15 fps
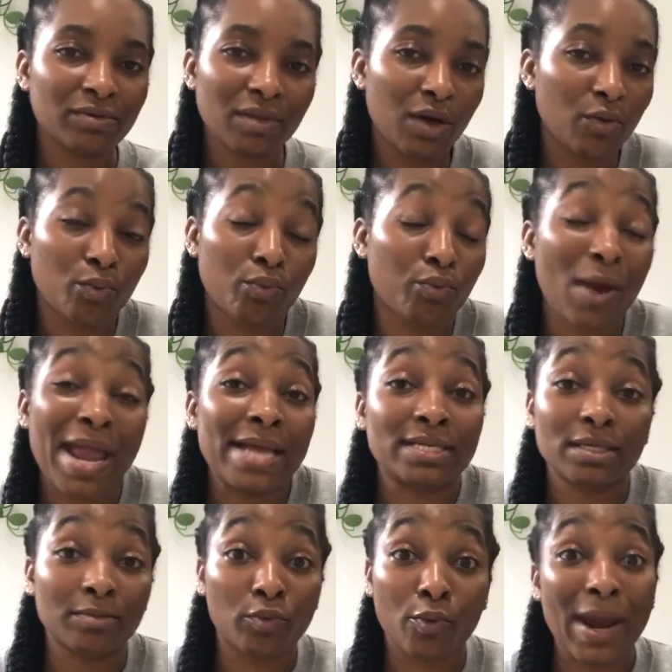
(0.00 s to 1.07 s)
a
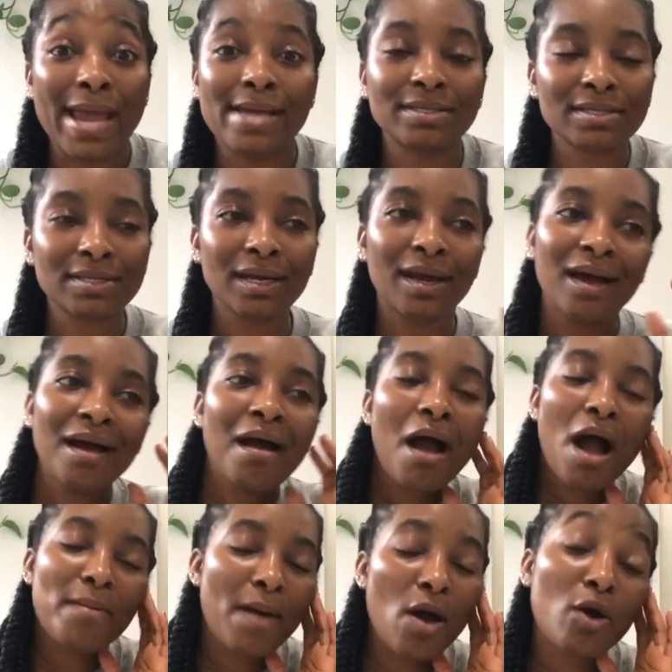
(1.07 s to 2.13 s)
random rant
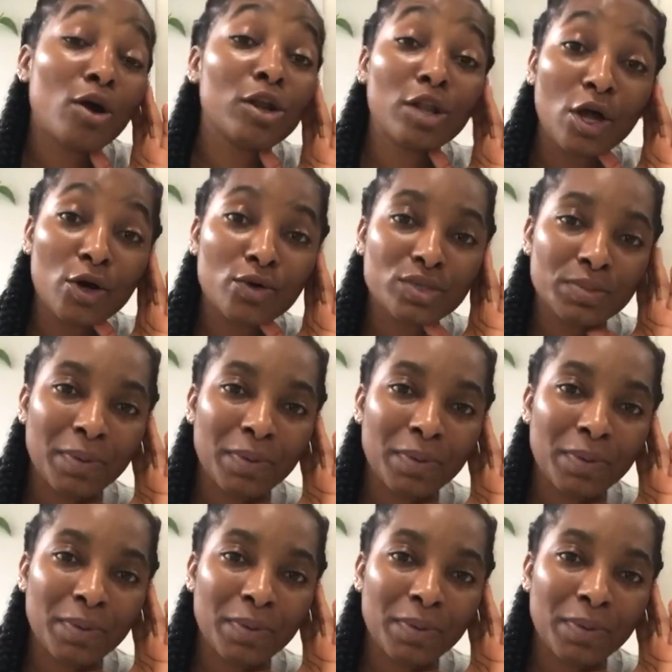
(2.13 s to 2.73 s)
about clothes.